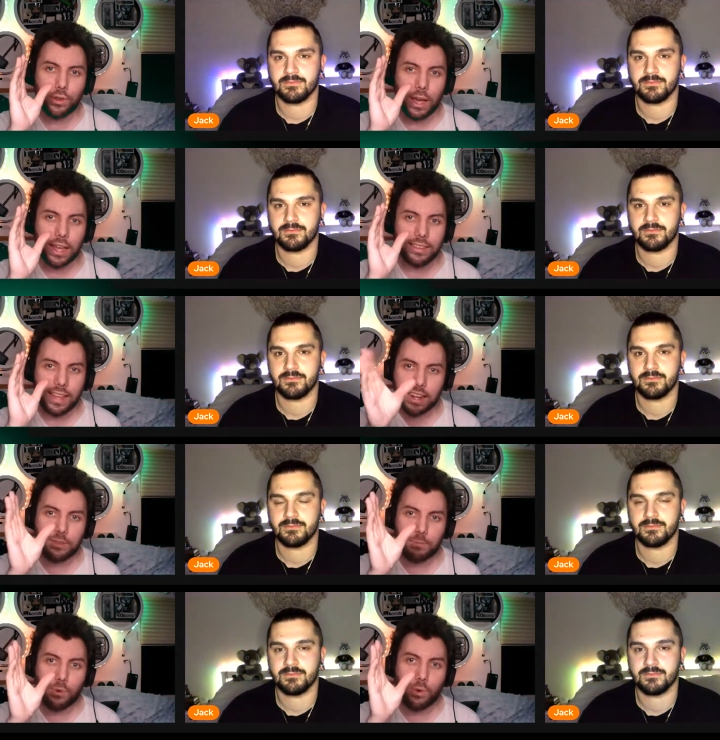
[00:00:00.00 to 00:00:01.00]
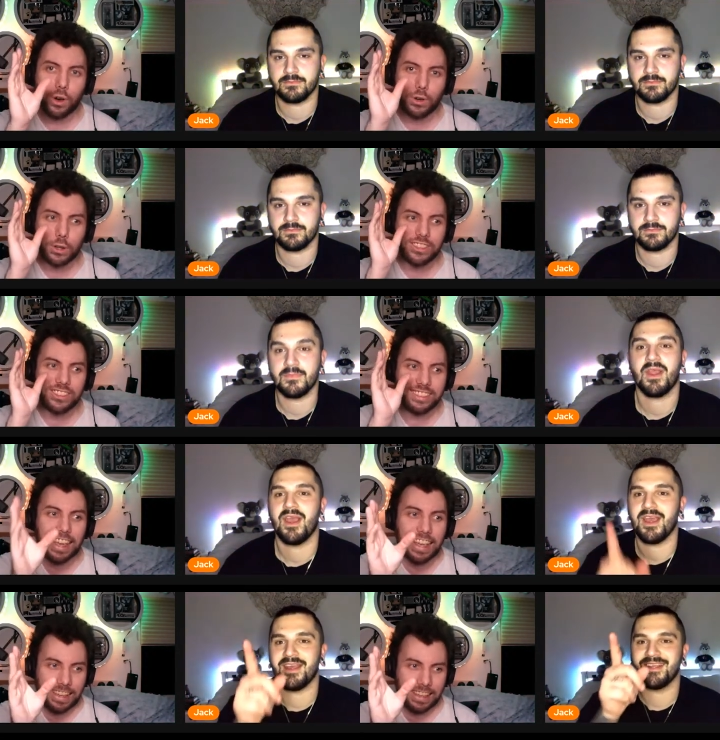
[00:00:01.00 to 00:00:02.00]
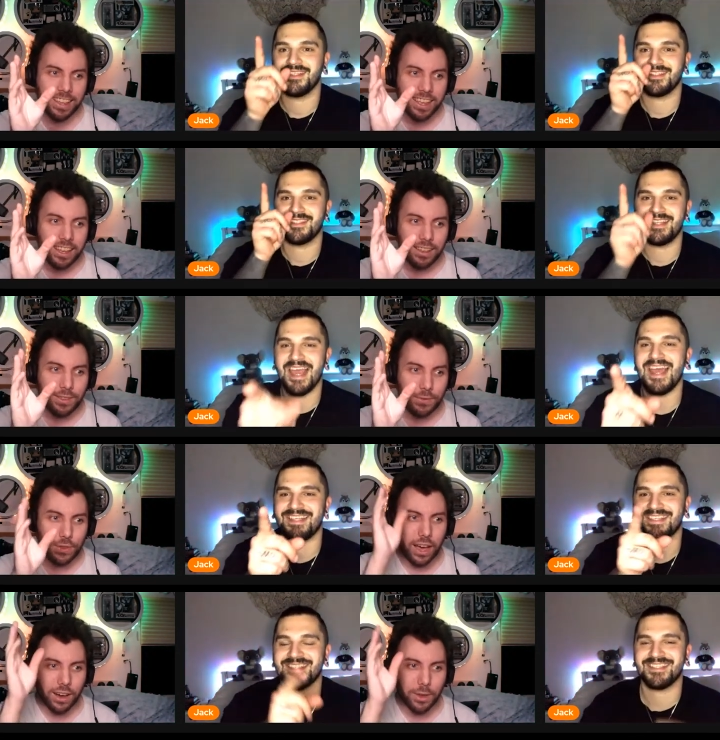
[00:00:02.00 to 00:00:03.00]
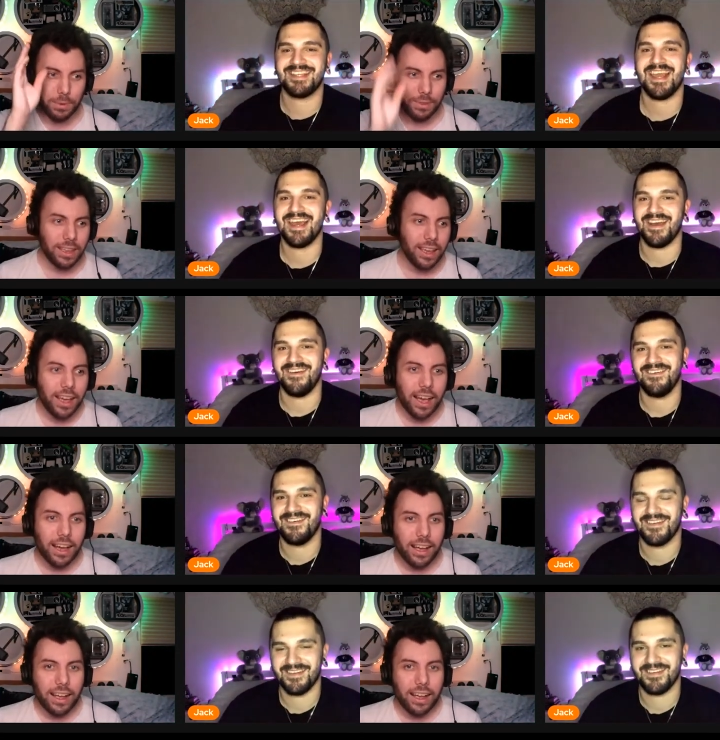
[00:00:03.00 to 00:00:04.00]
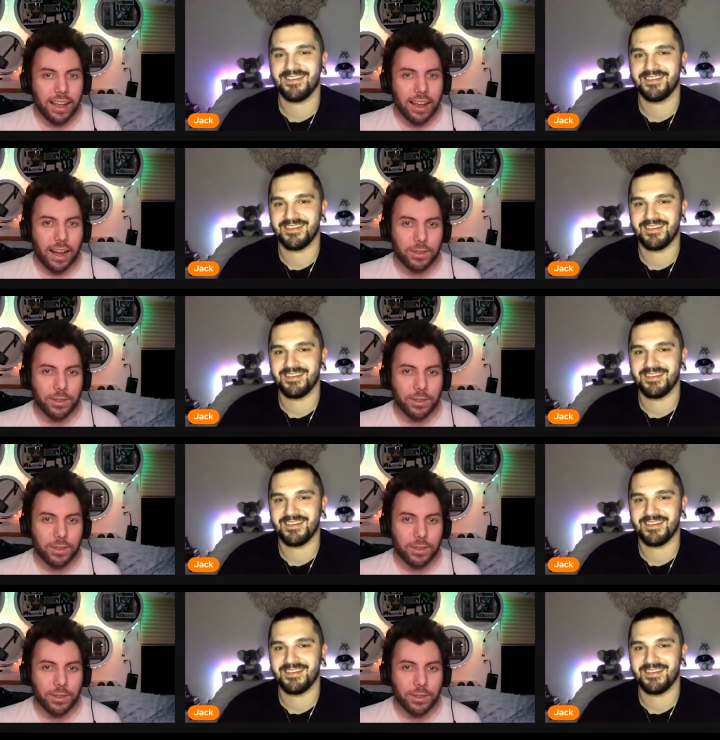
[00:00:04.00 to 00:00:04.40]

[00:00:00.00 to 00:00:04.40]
Speaker 1: a tennis ball on a stick. Yes, for the hype. yeah. I'm